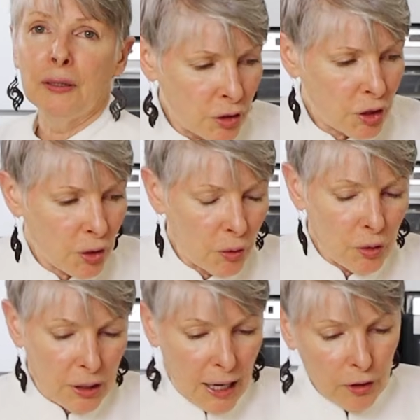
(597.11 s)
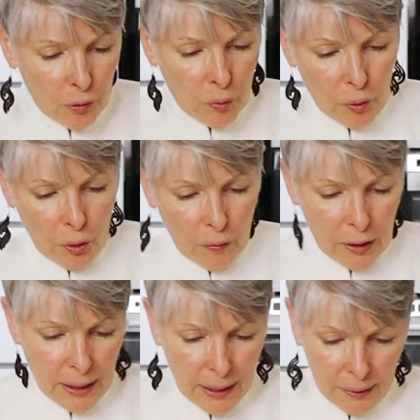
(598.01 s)
So you take your ruler
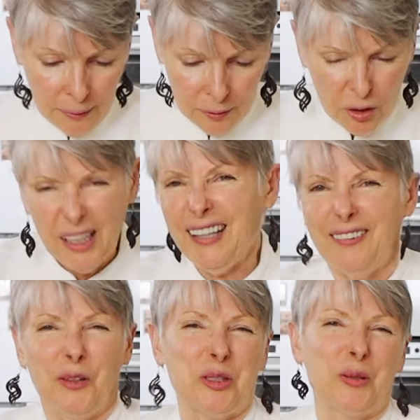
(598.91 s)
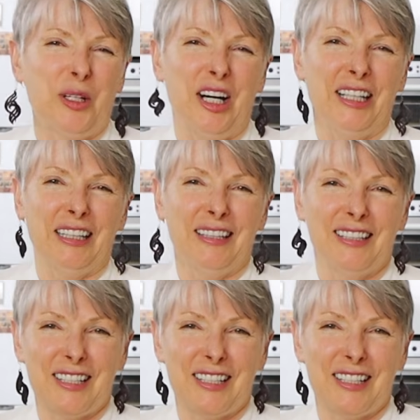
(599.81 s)
again. You can also cut it